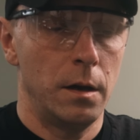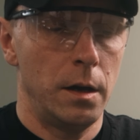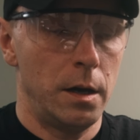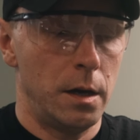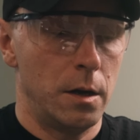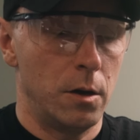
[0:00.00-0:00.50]

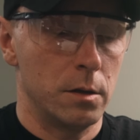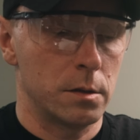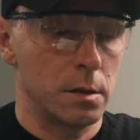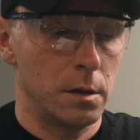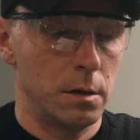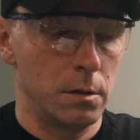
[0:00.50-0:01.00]
And
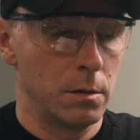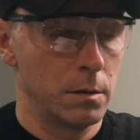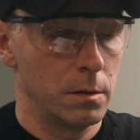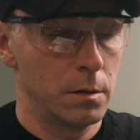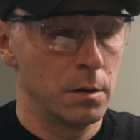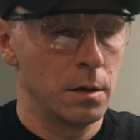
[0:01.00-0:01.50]
also
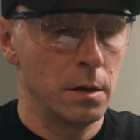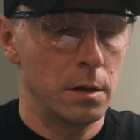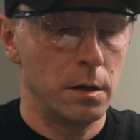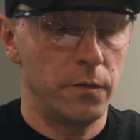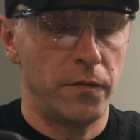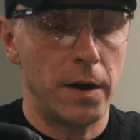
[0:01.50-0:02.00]

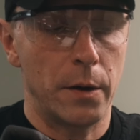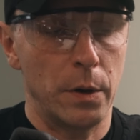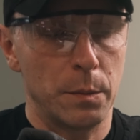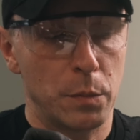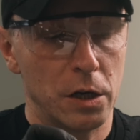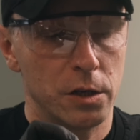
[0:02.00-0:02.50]
the
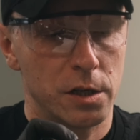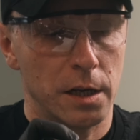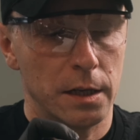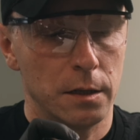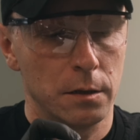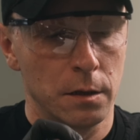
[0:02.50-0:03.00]
firing pin
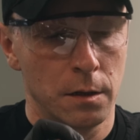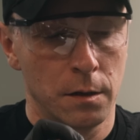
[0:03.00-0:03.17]
channel,